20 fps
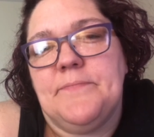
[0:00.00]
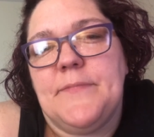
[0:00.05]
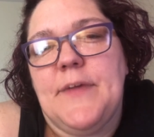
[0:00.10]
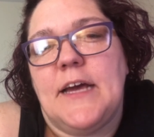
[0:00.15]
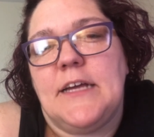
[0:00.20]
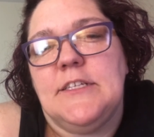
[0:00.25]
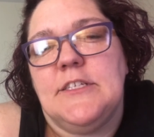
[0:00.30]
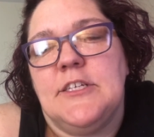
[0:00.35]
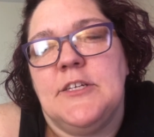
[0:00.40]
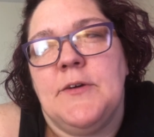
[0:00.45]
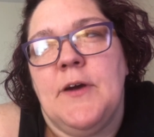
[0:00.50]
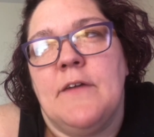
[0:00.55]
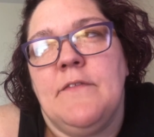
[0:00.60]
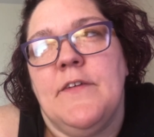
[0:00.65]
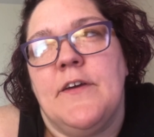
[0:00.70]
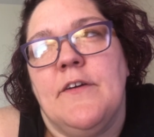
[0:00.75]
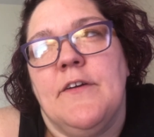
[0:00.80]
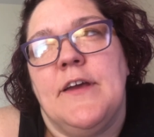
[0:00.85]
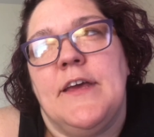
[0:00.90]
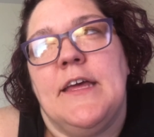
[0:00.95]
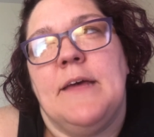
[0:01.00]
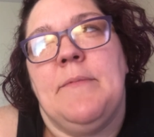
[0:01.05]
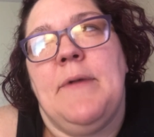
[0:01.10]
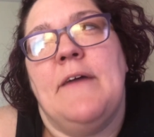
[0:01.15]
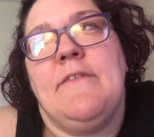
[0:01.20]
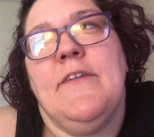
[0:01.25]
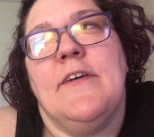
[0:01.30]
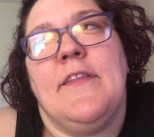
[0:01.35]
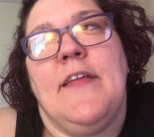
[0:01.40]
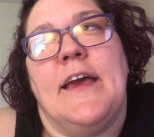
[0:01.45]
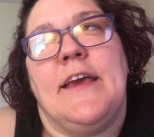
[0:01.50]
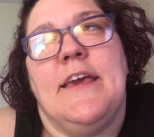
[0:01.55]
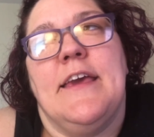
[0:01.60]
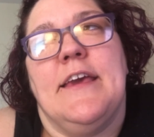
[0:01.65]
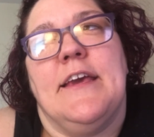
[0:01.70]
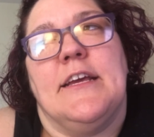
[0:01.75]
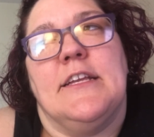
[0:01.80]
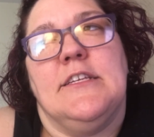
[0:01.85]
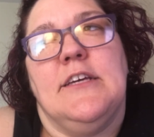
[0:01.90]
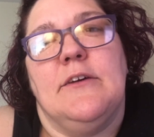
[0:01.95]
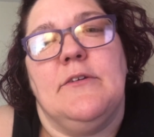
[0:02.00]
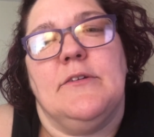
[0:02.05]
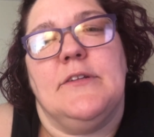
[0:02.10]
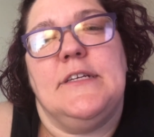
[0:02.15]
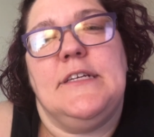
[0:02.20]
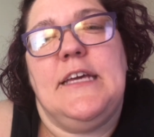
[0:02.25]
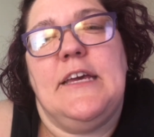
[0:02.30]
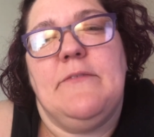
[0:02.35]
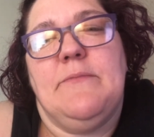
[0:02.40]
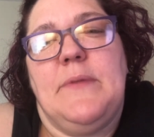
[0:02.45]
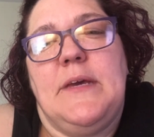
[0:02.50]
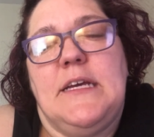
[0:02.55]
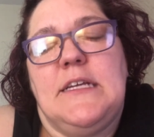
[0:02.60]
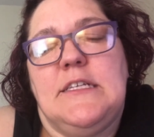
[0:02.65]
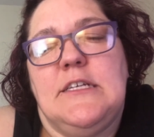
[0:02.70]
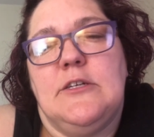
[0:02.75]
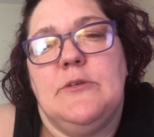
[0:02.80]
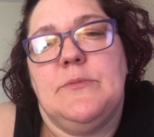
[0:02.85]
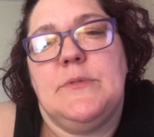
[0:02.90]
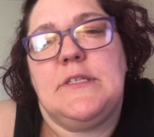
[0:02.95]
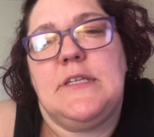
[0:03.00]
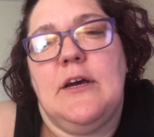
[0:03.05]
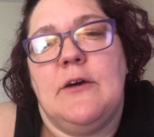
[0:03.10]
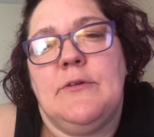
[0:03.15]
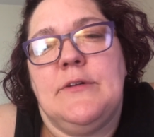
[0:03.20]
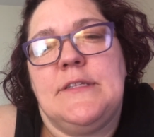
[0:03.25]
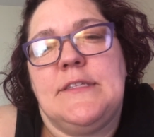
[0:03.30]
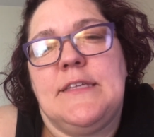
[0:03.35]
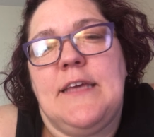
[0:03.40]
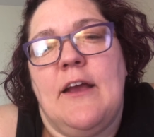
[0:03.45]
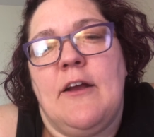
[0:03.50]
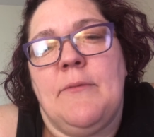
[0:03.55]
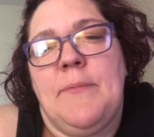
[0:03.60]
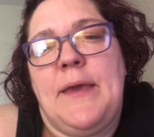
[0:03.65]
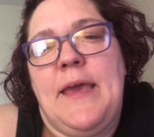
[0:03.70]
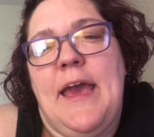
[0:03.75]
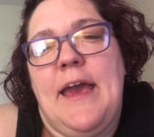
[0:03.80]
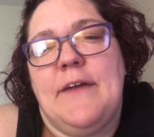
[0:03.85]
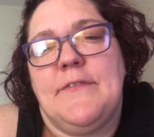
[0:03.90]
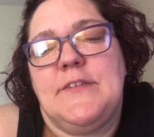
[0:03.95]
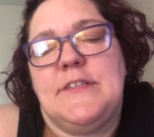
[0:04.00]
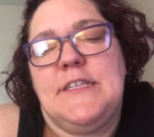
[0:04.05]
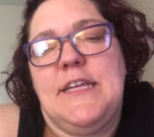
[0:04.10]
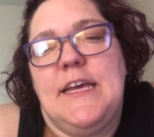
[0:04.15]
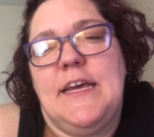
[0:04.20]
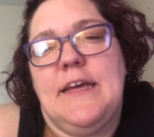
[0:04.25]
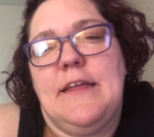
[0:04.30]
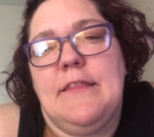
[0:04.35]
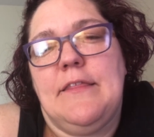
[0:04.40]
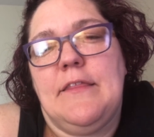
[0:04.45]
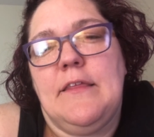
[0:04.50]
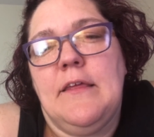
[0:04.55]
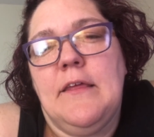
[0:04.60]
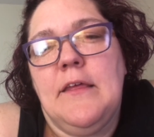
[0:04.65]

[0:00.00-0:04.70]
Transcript: I do. I fear him. I feel like he could totally give me a tombstone and scare me half to death.